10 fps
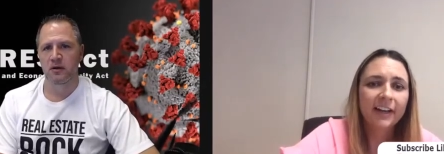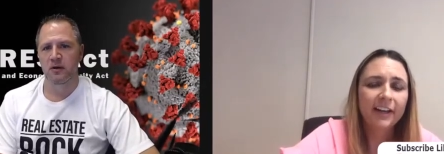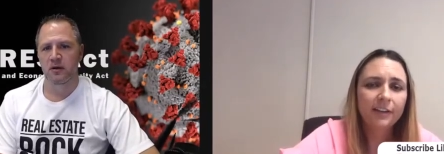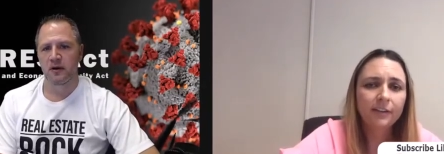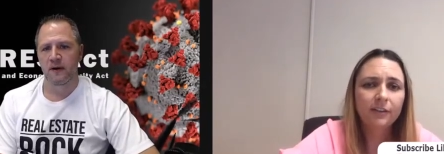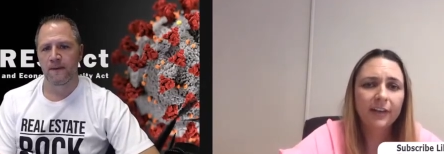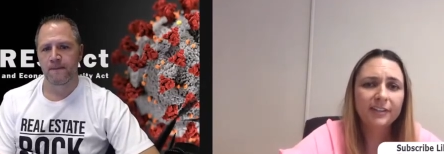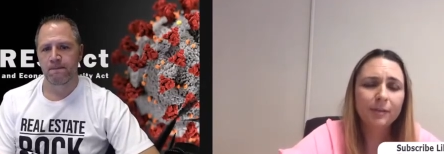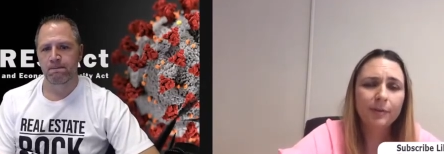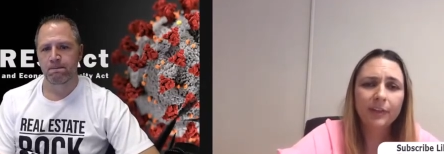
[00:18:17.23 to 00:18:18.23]
Speaker 1: And that's
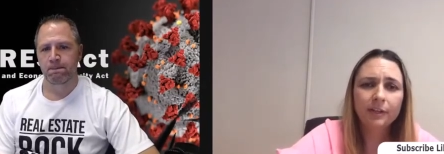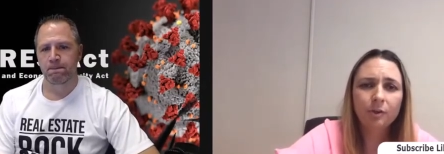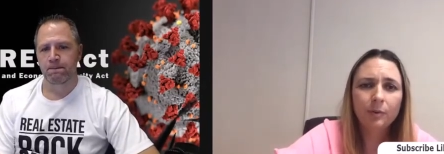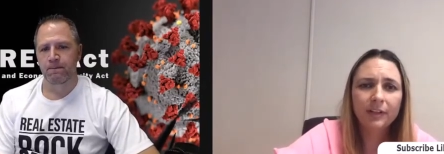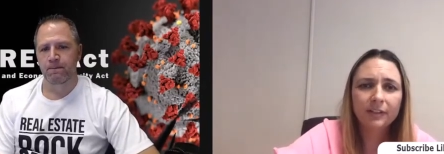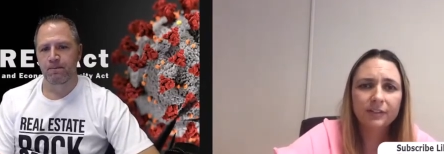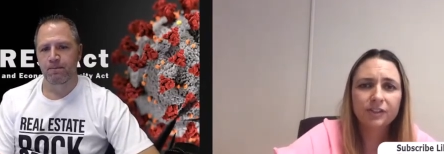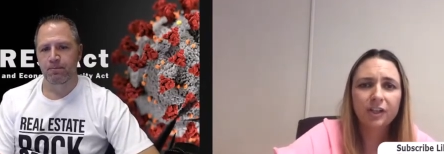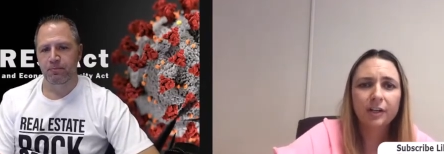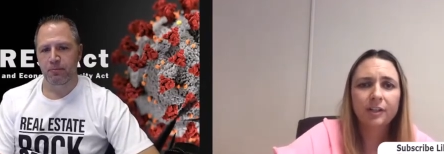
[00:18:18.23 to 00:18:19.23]
something that nobody else is
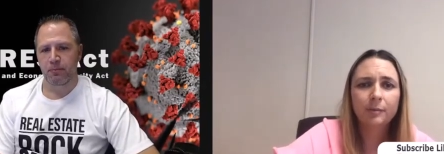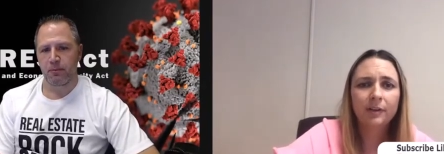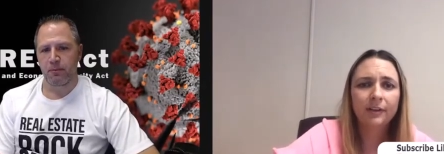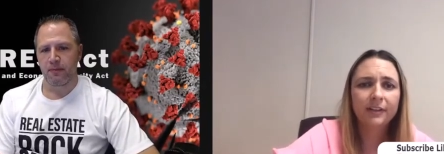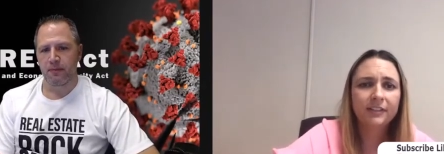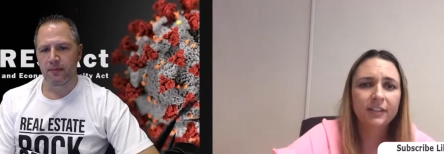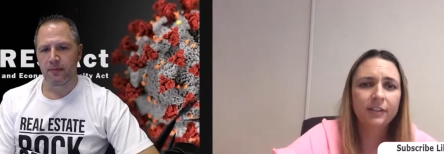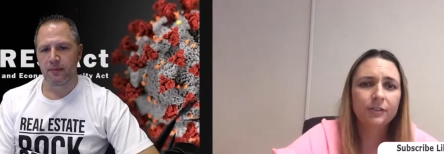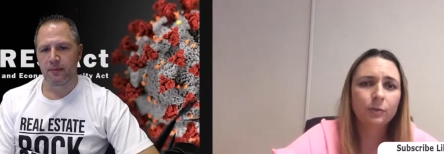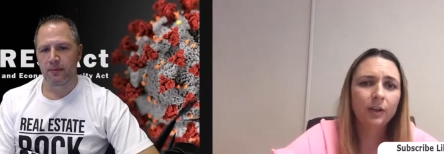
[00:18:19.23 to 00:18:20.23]
talking about, like I said,
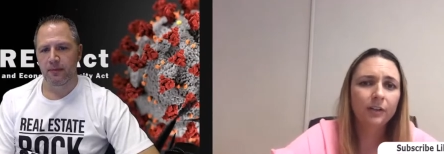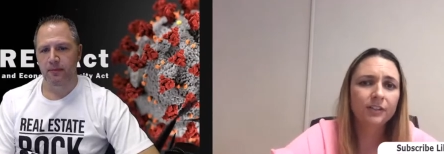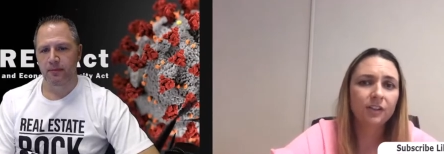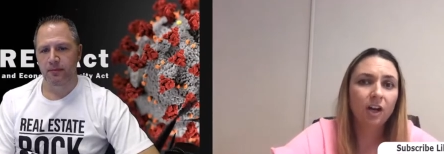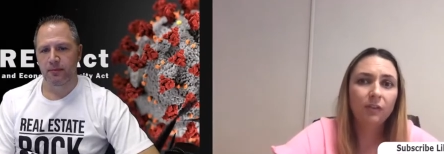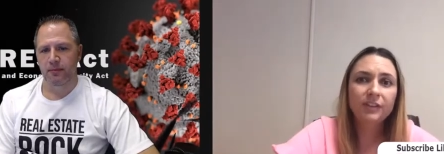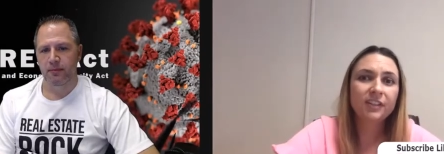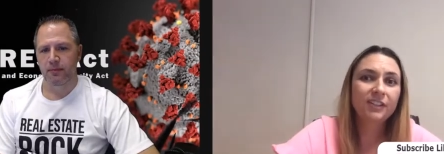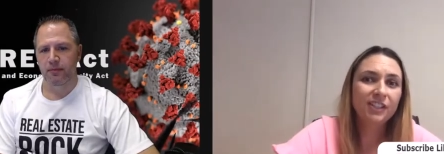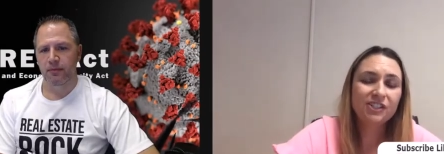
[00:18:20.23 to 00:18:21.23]
as well, is all these
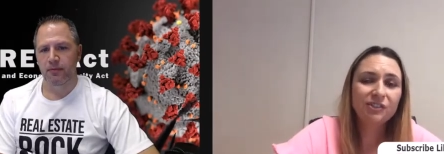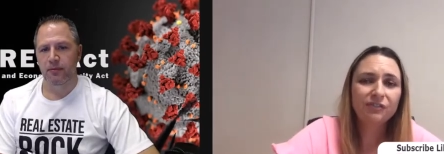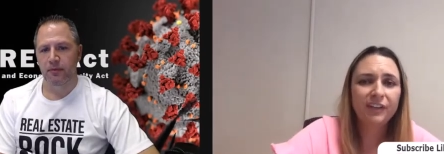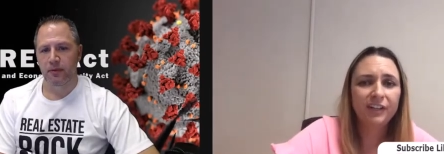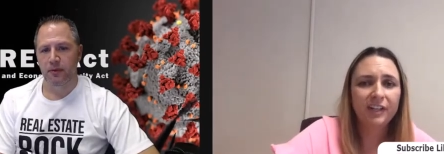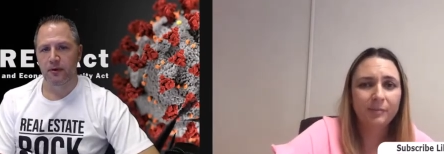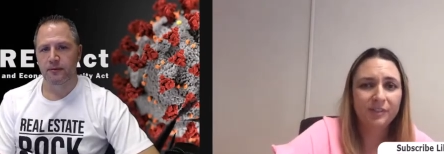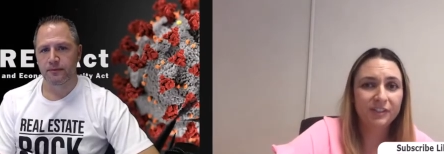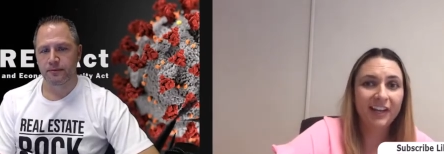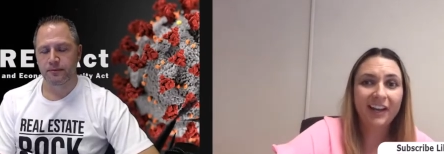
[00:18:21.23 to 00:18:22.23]
additional funding
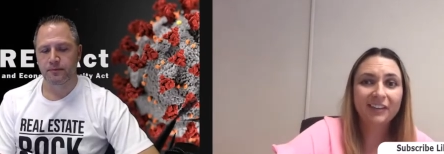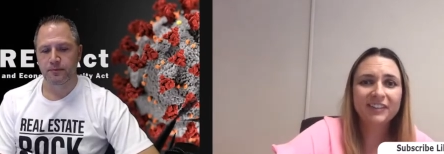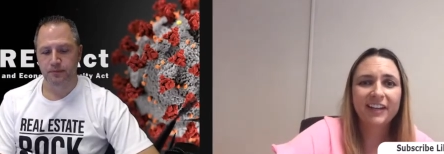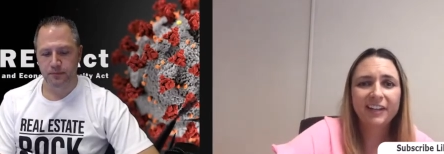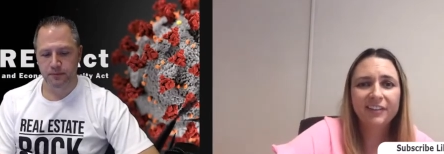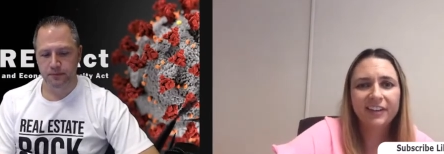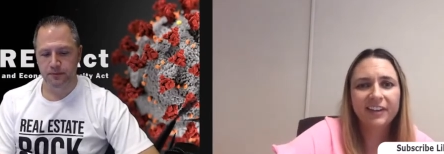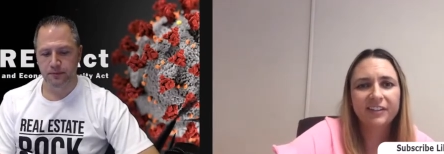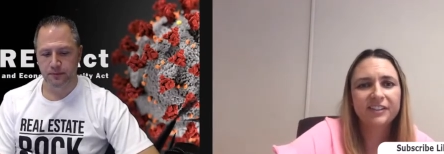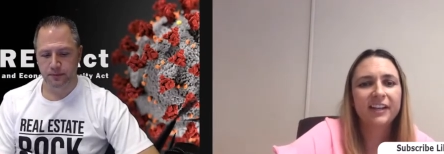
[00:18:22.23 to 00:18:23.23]
options outside of the
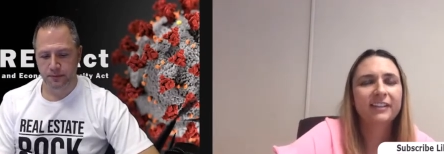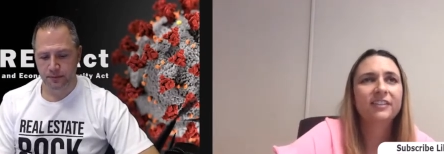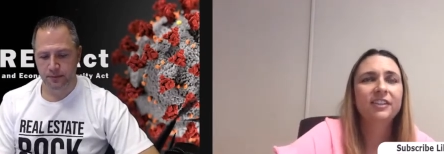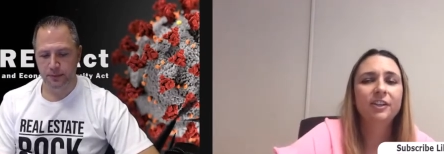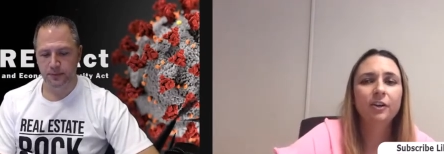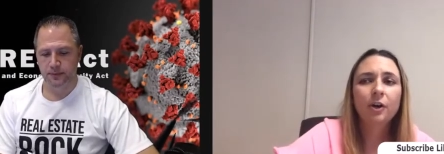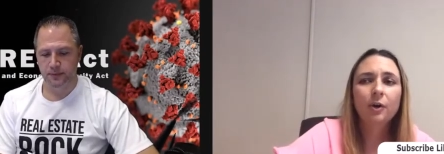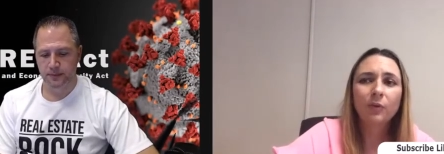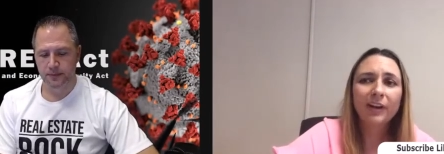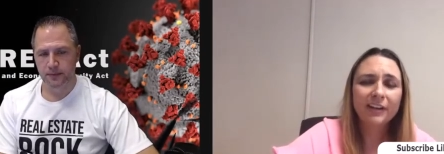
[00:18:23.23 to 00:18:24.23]
CARES Act. You know,
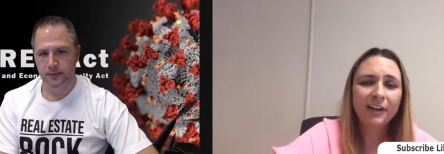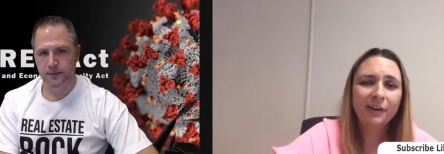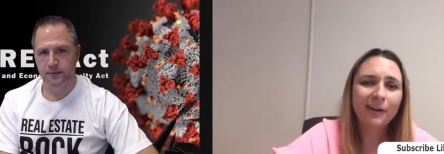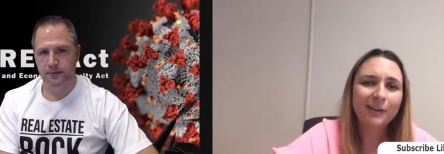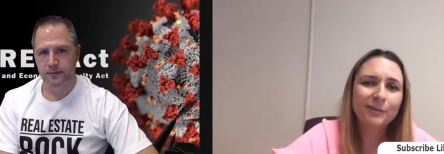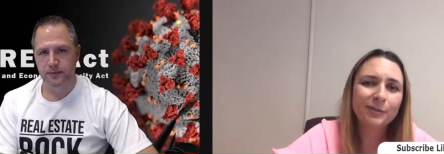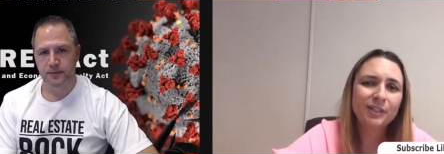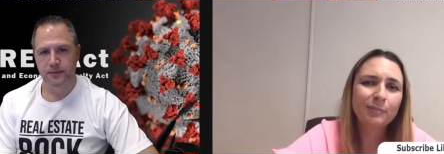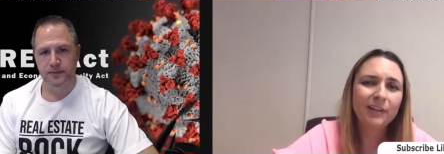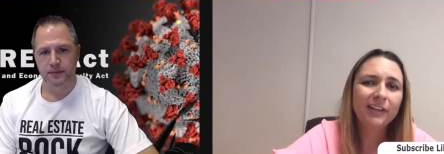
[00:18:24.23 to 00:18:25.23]
right now, as we're
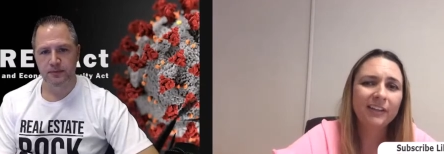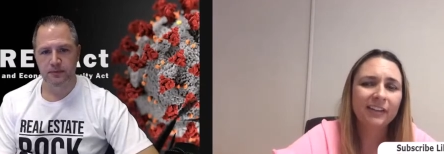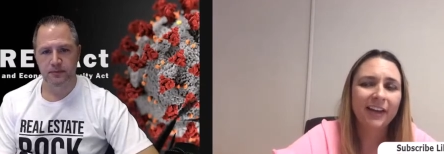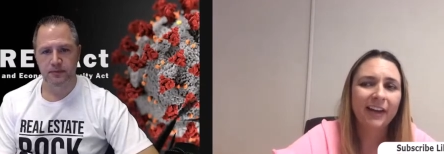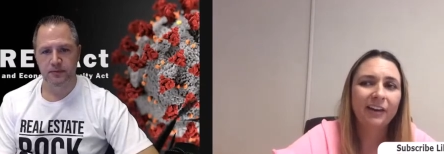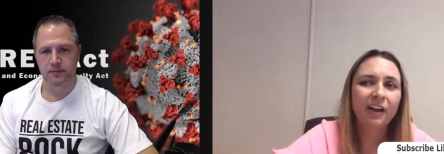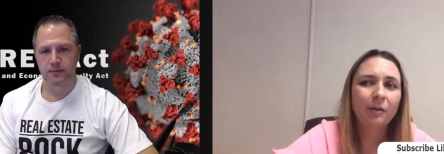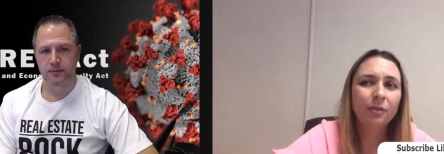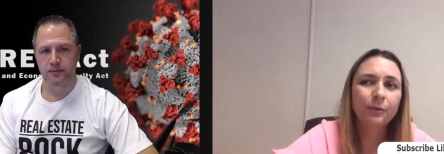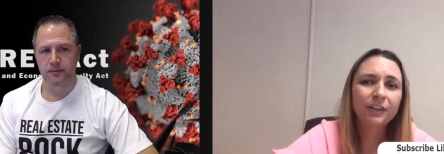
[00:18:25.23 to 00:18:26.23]
speaking at
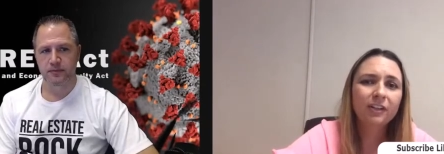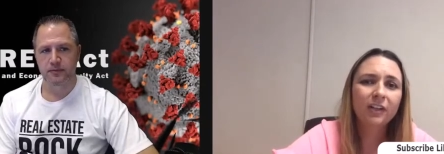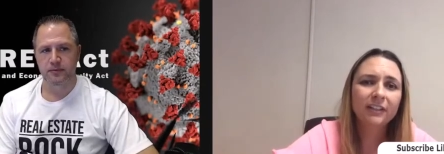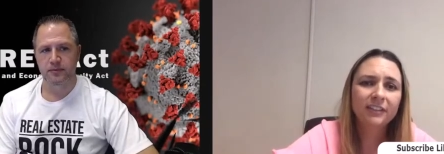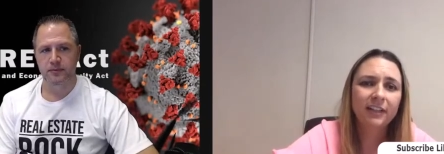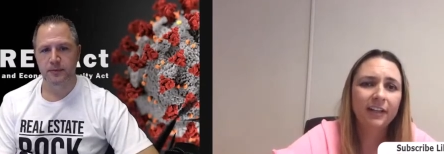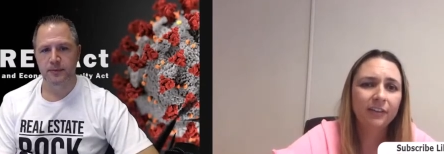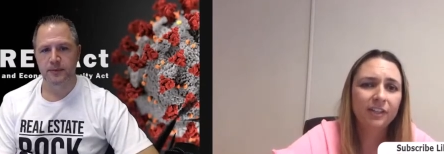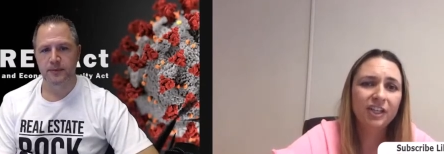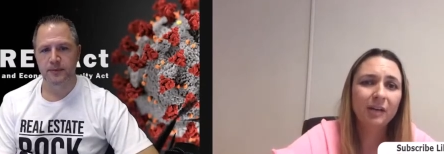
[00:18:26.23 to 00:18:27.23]
3 o'clock today,
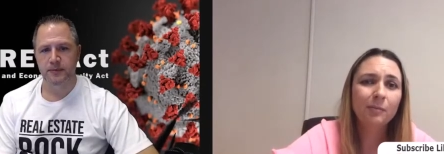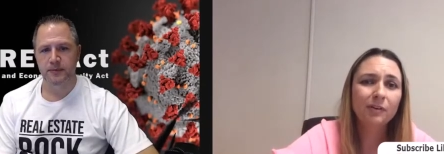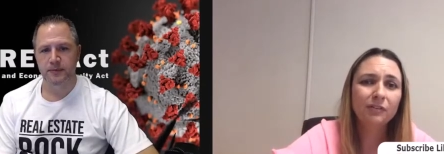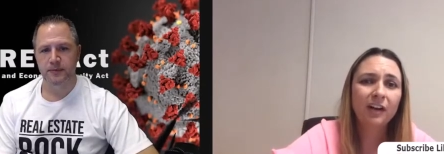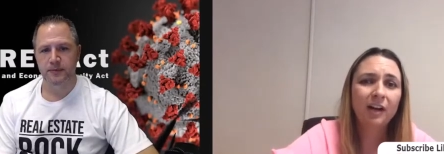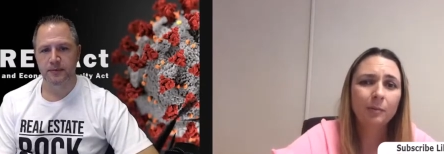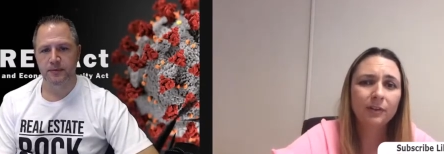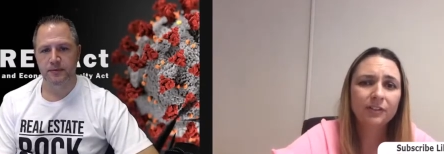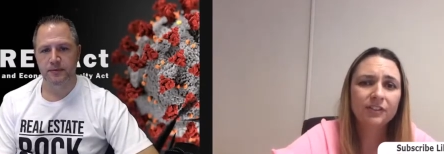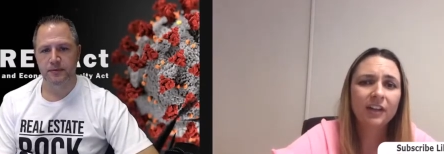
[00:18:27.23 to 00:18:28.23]
the Chamber of
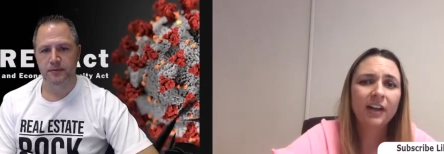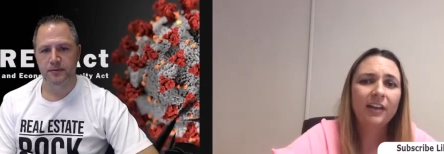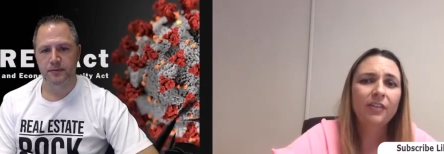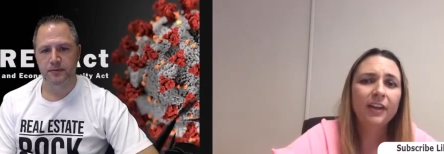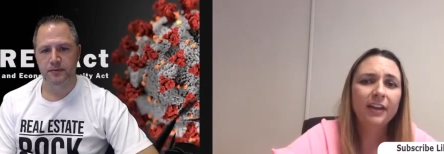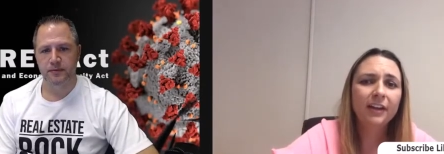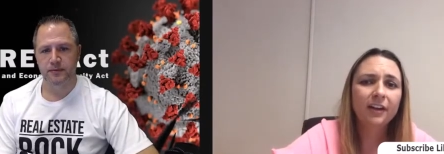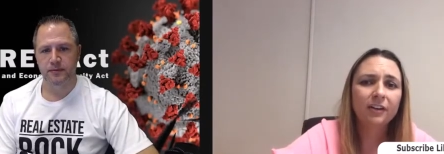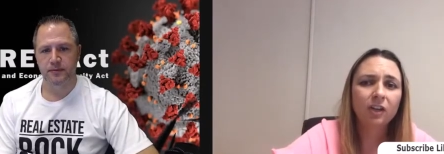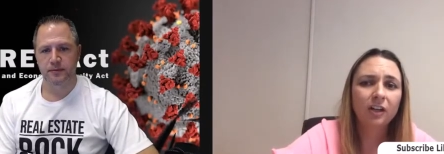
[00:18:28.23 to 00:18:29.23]
Commerce, they
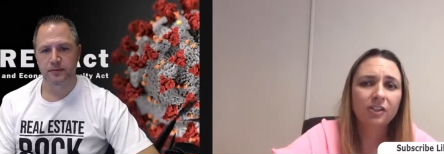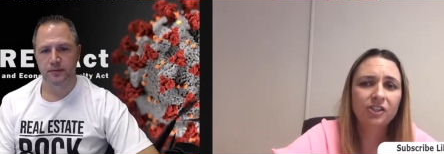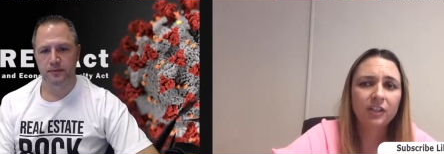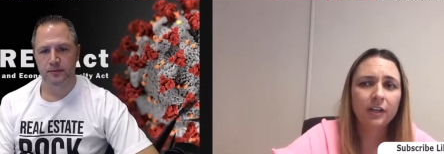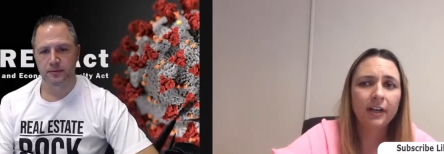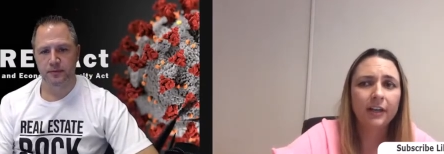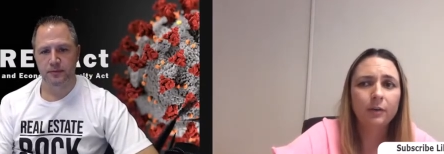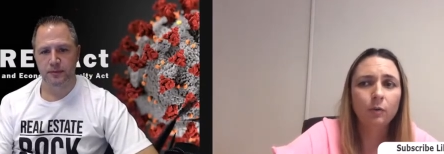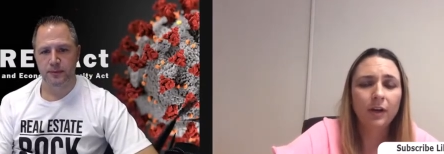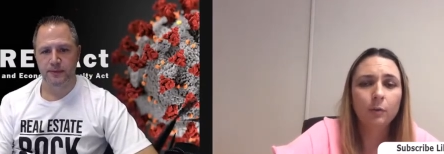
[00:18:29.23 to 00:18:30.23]
are launching a